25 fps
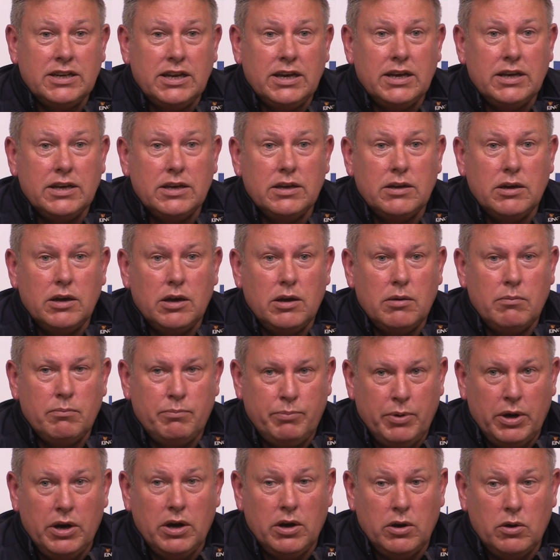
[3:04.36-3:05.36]
in it,
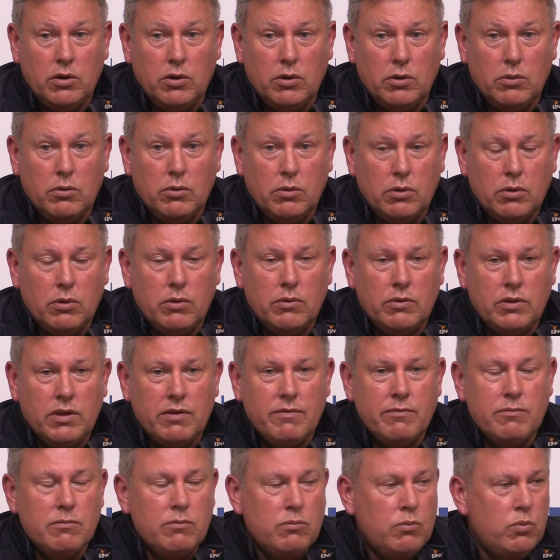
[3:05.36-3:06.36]
but
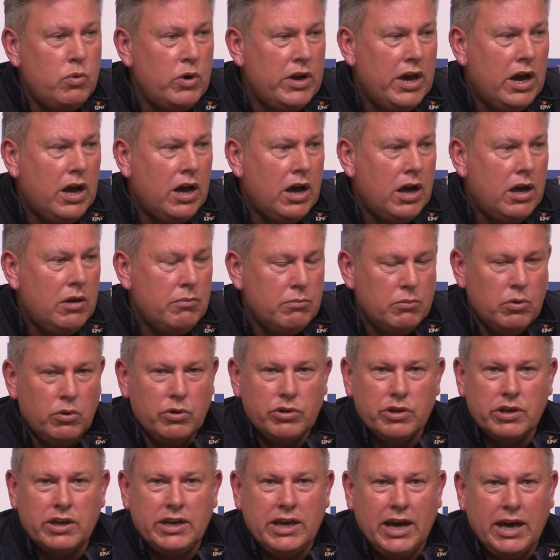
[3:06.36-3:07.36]
we are more
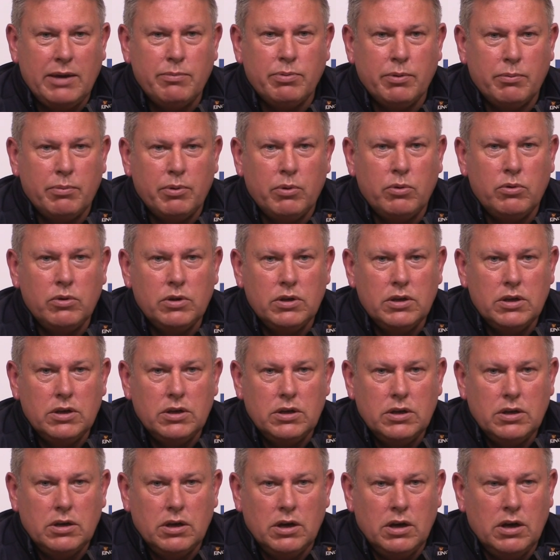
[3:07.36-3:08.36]
than capable
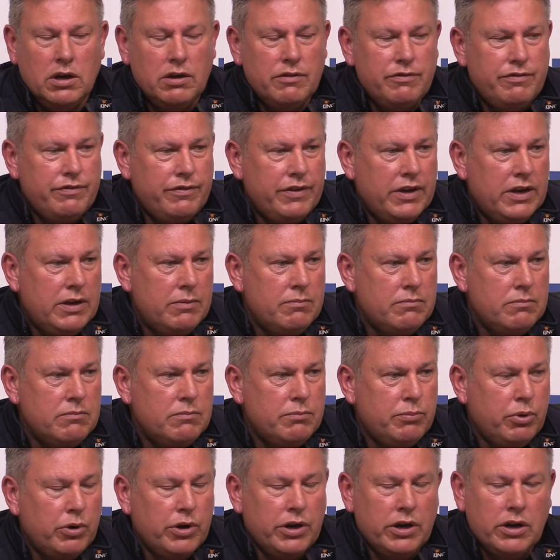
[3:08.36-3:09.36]
of
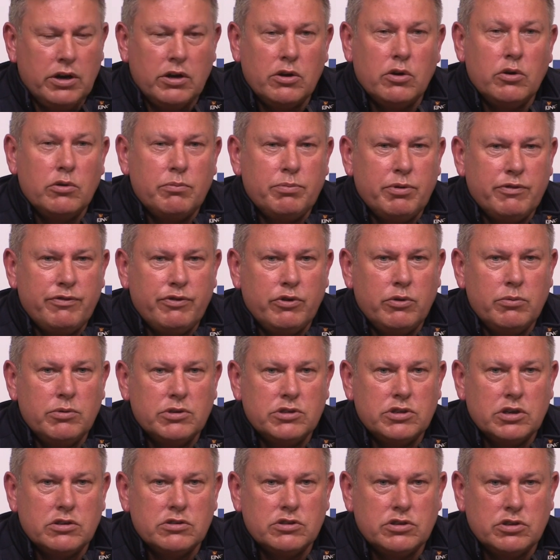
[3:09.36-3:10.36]
putting in a good
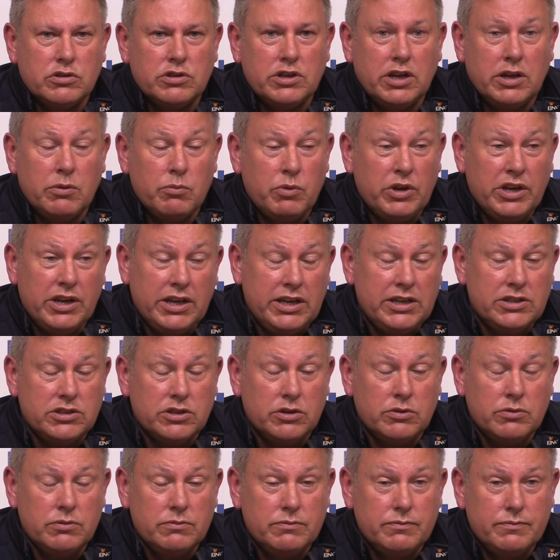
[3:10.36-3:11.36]
performance on Sunday, and we need
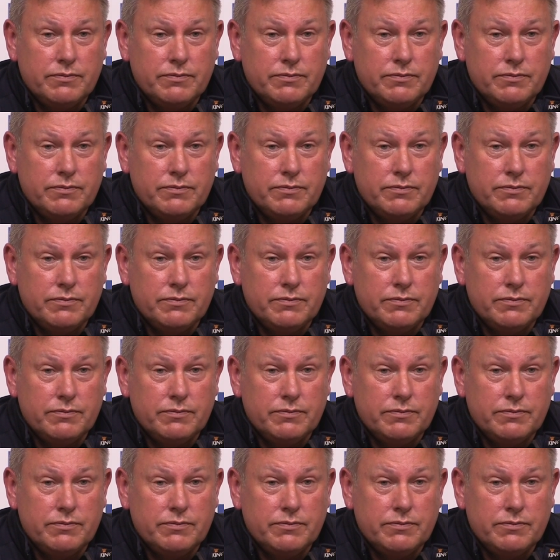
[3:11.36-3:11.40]
to.